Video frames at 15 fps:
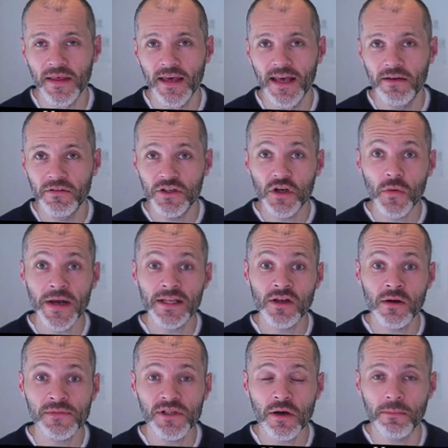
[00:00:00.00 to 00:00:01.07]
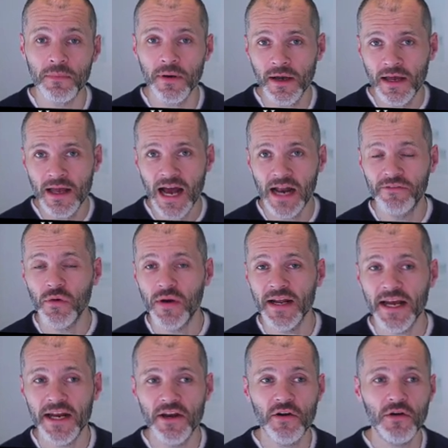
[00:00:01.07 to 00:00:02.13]
If you do, hit thumbs up. And if you want to
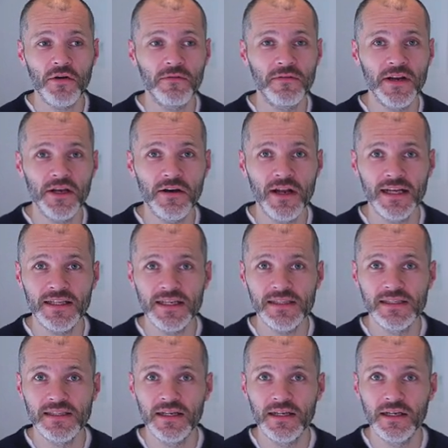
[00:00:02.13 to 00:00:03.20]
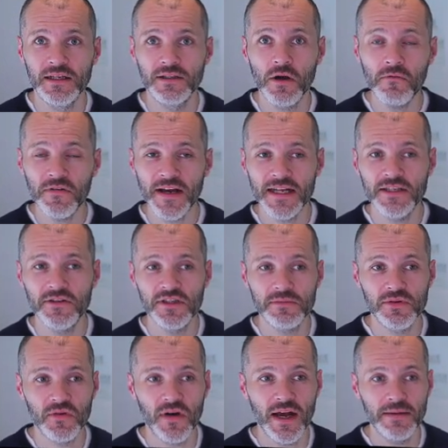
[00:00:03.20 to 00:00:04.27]
get another video like this, don't forget to
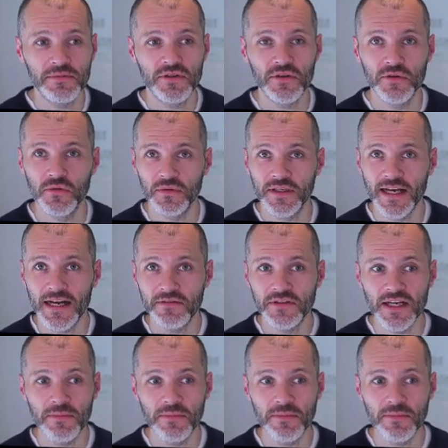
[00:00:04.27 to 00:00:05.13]
subscribe to the NFT